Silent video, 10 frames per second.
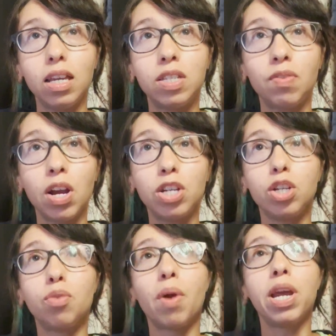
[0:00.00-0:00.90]
it's very
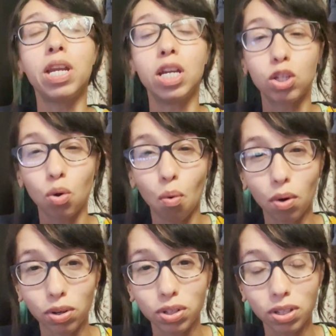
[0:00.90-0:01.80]
degrading
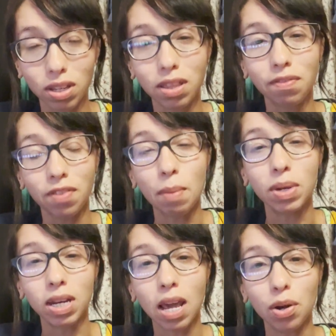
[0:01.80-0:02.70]
towards the
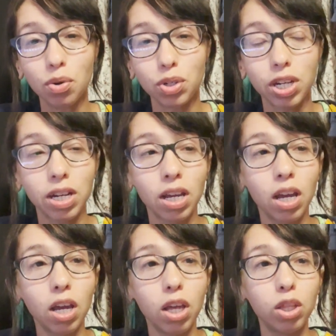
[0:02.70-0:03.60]
feminine energy.
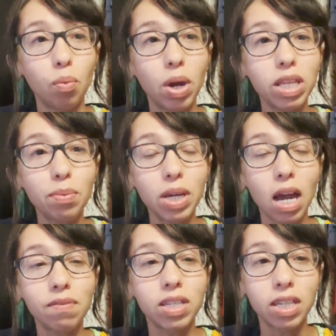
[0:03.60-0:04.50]
The way that we
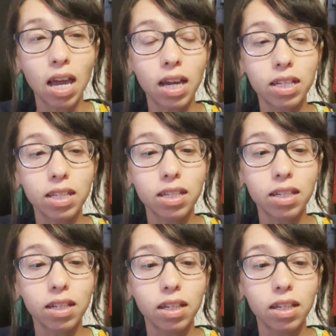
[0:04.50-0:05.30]
have sex,